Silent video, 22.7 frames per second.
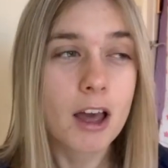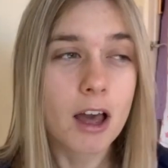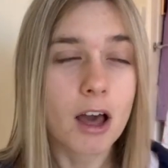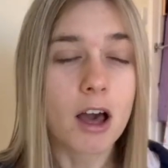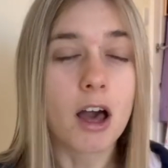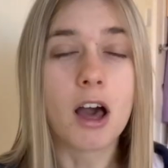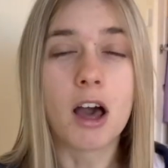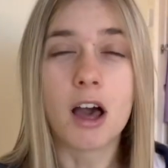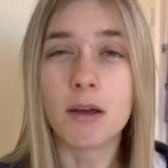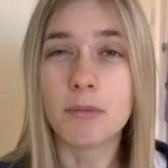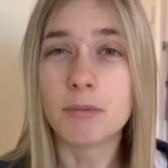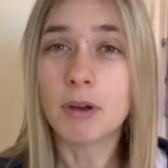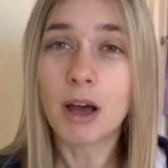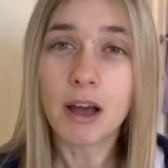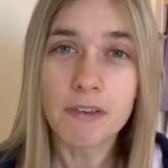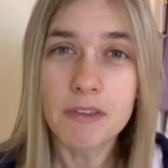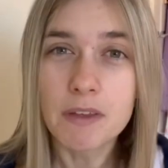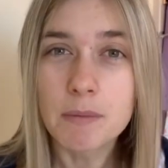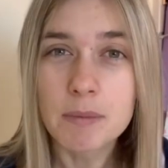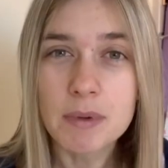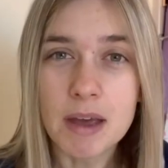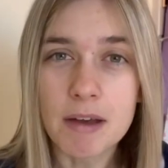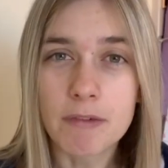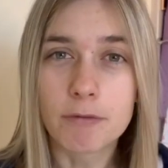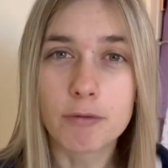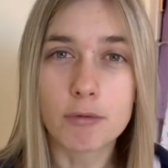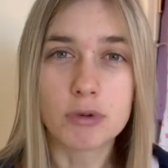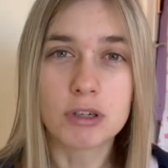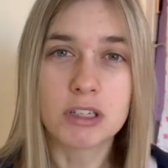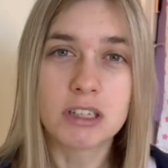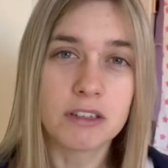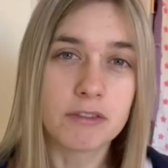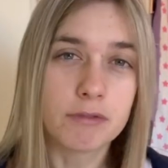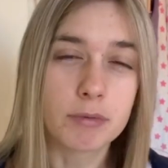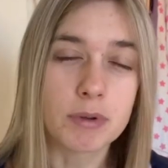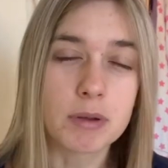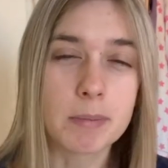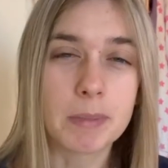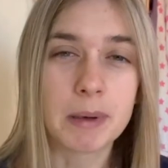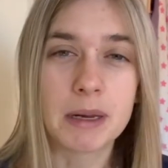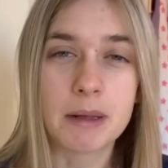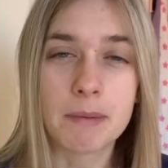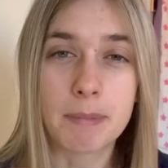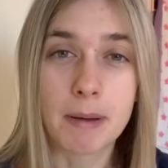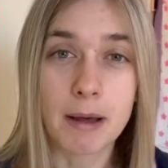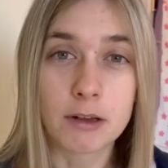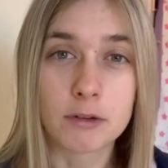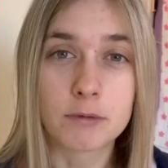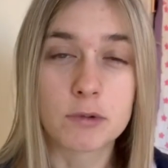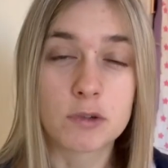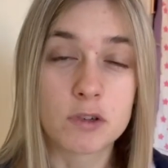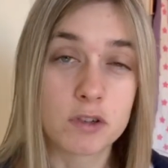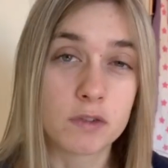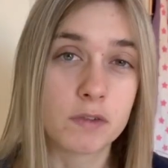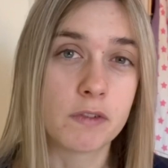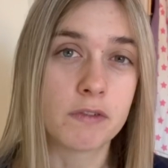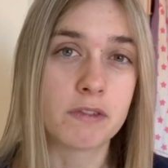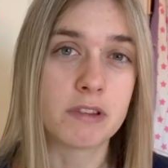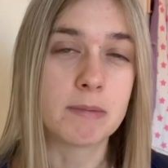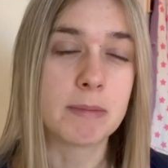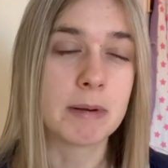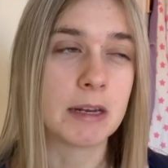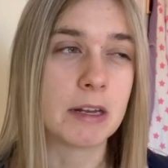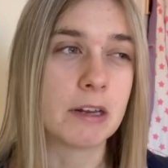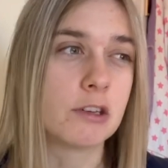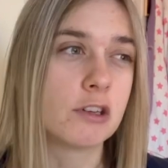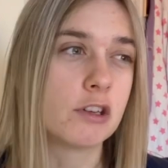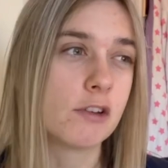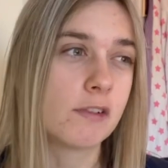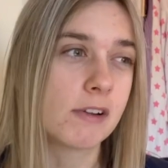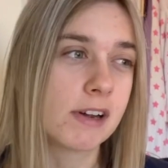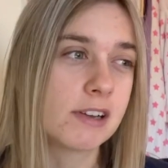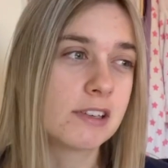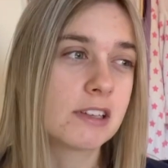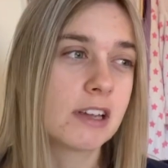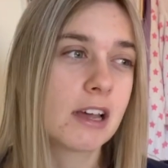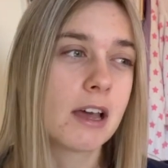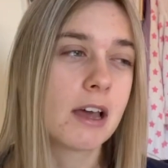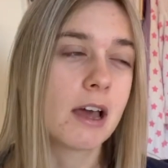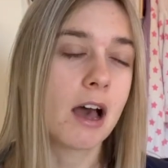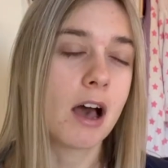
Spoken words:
I think we have £43 million, which is 50 million euros.